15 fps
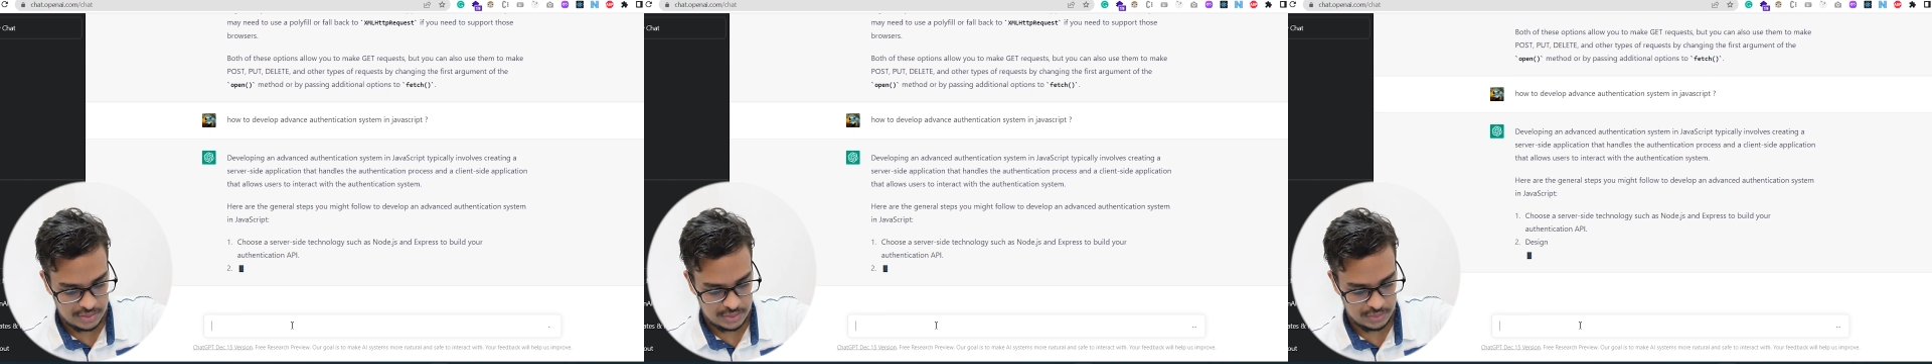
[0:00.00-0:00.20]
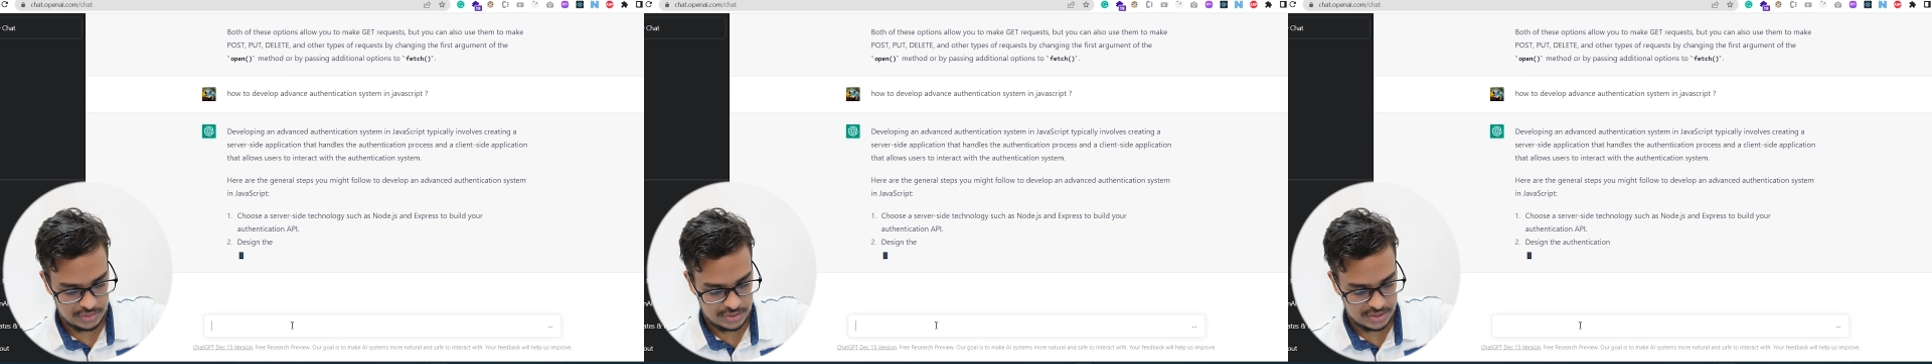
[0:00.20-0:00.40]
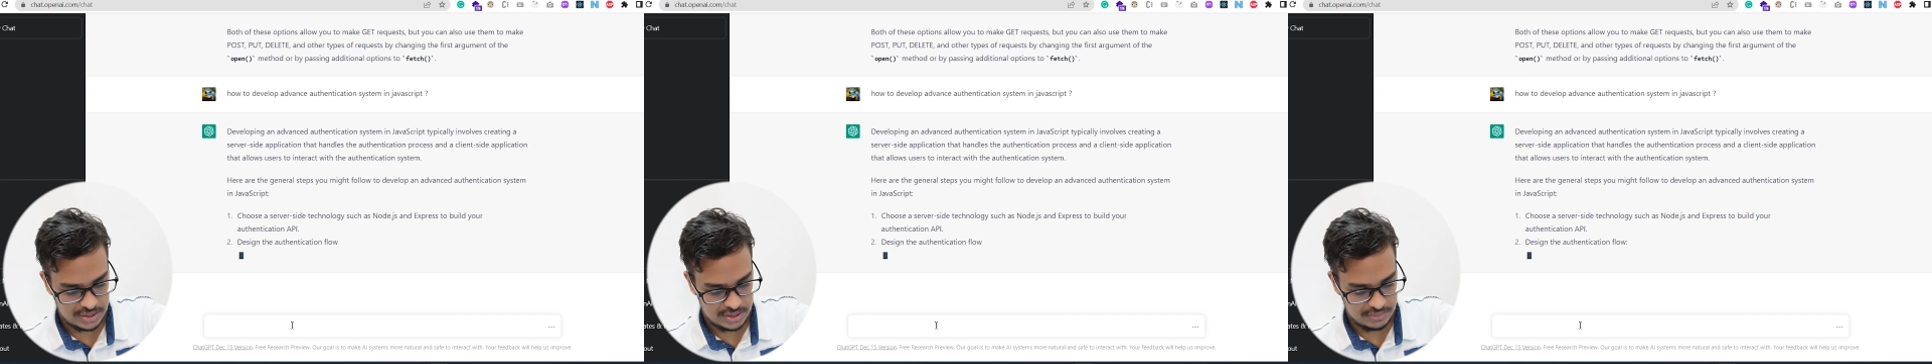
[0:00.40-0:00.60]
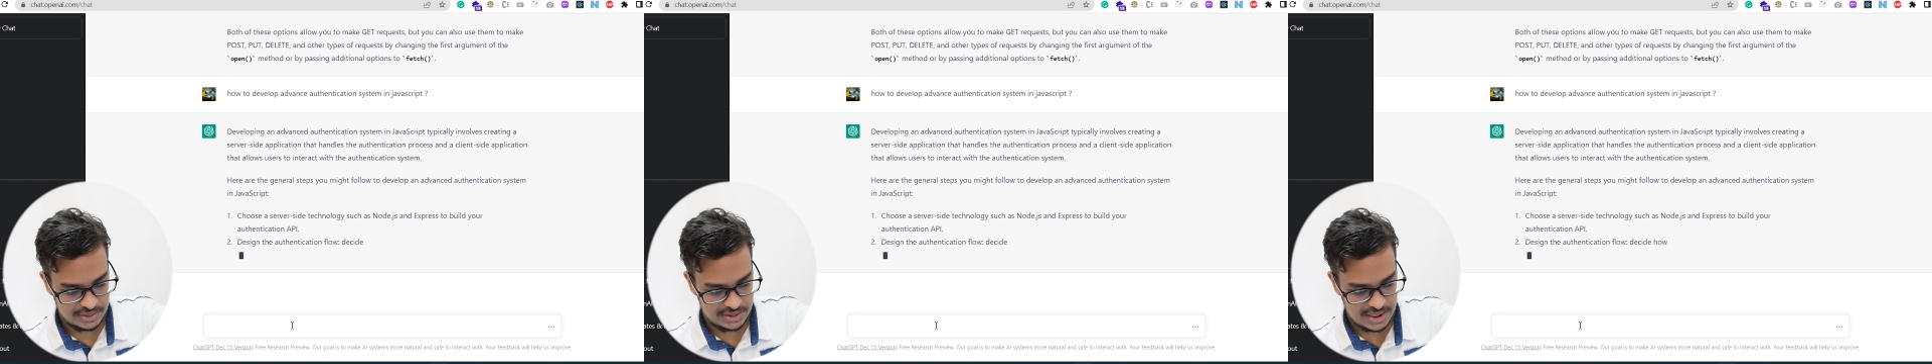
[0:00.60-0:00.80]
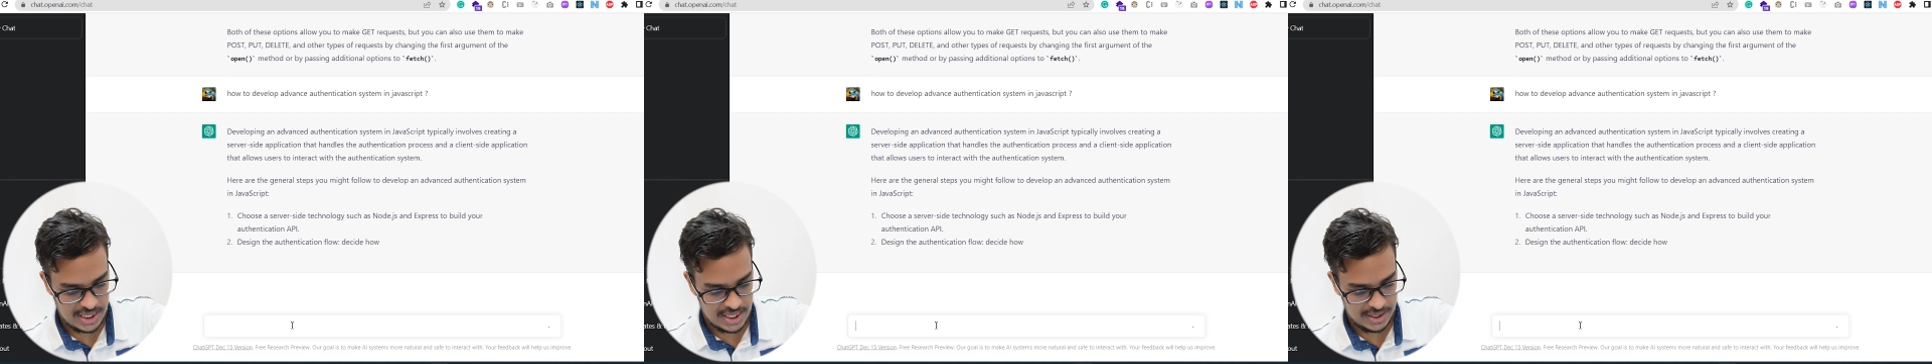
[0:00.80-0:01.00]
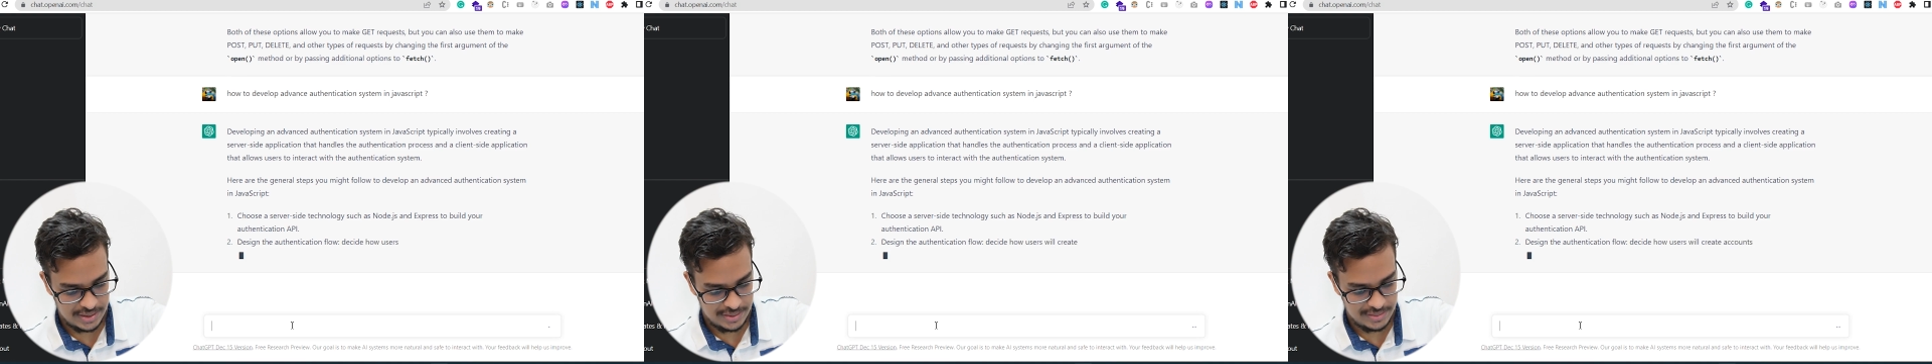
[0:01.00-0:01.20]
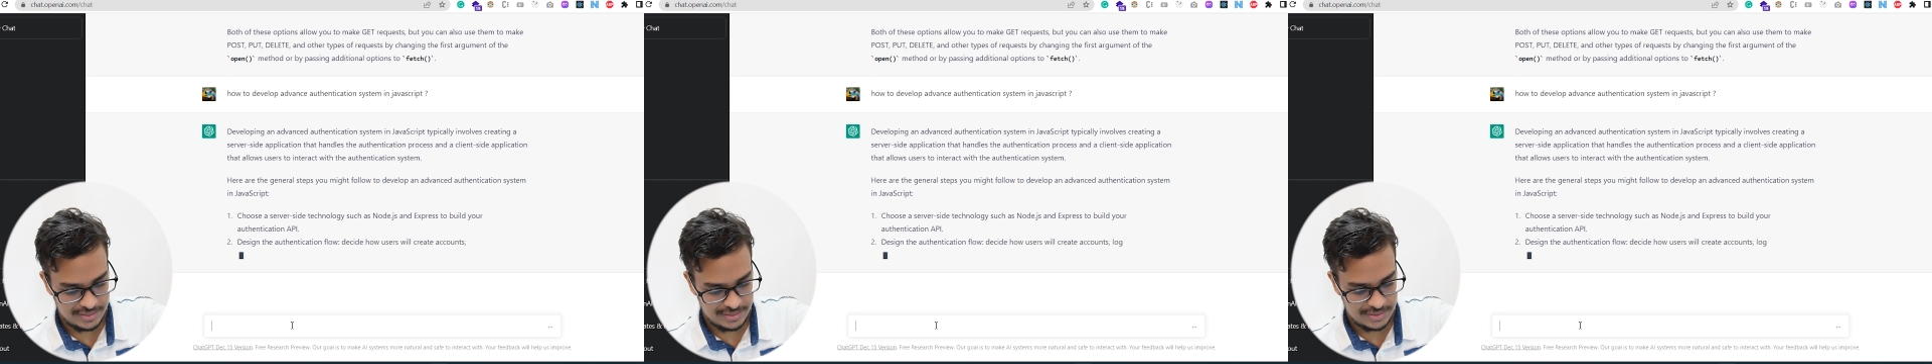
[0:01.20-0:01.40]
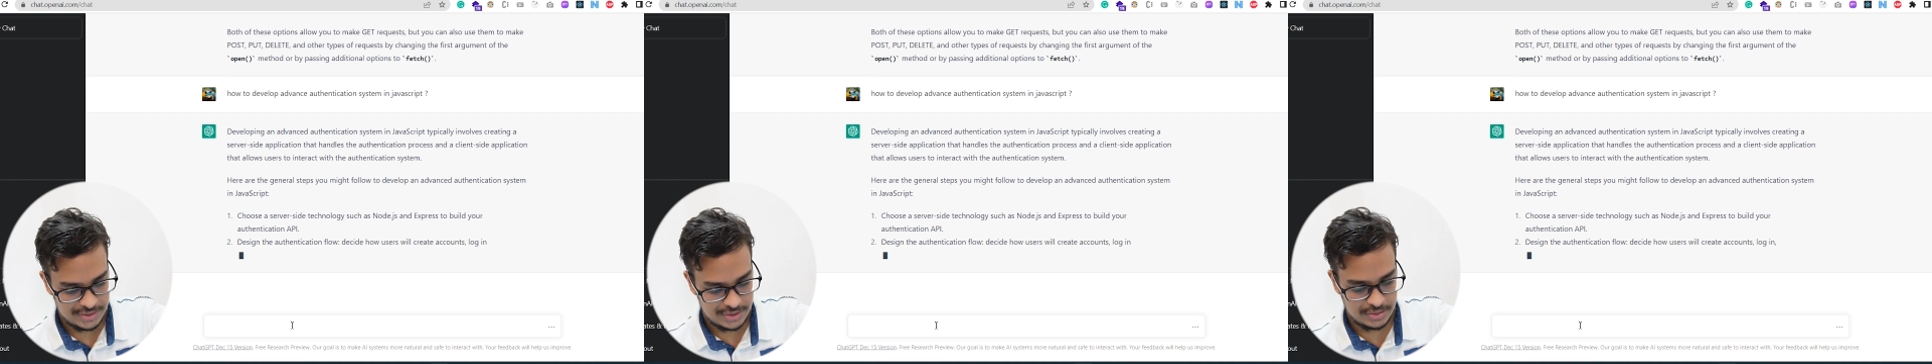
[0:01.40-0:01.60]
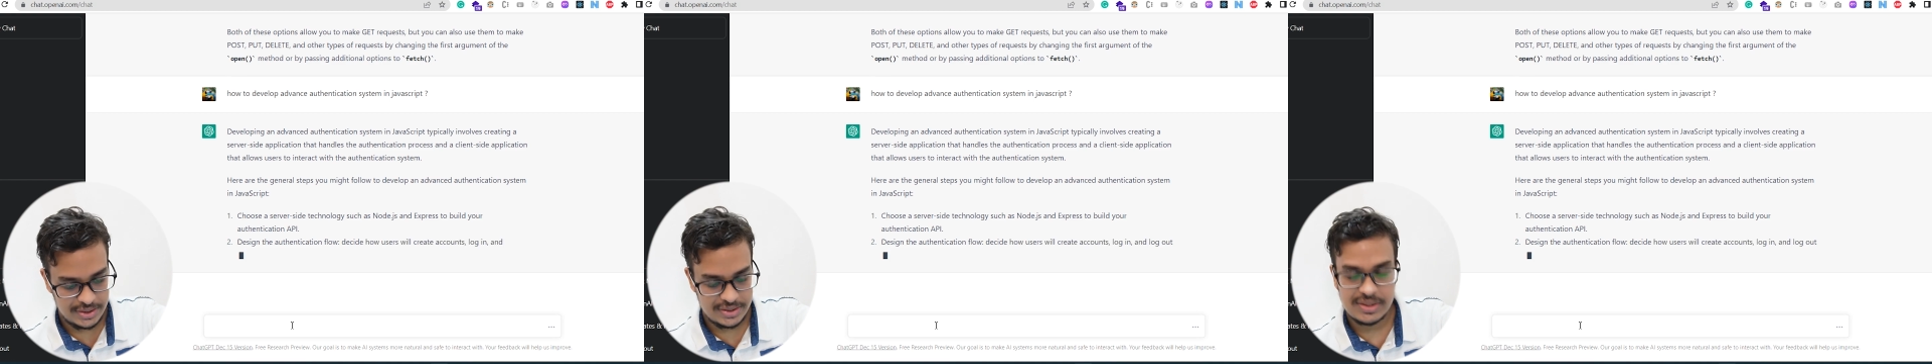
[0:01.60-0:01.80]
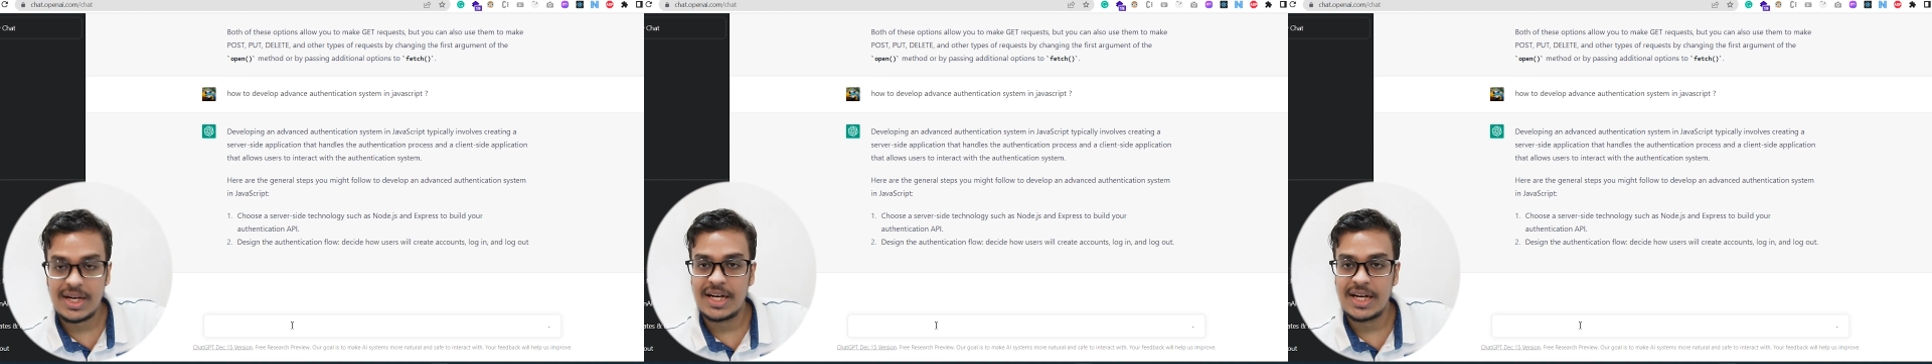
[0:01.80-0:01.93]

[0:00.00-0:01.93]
choose server side. So this